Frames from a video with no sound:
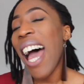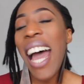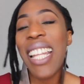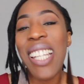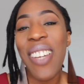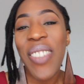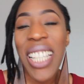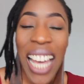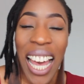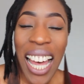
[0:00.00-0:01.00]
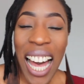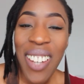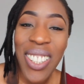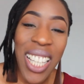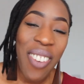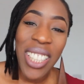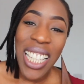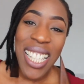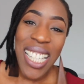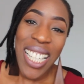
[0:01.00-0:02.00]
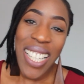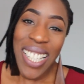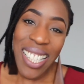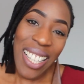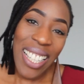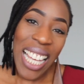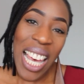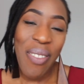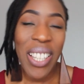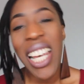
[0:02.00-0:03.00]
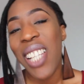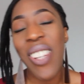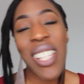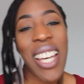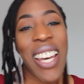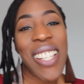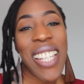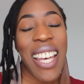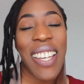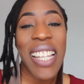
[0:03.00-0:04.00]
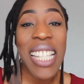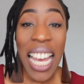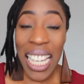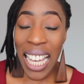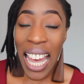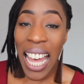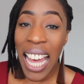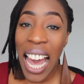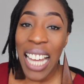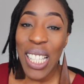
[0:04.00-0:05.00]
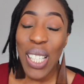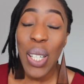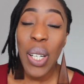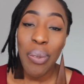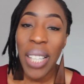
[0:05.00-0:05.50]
And yeah, I will definitely see you soon in my next video. So take care and God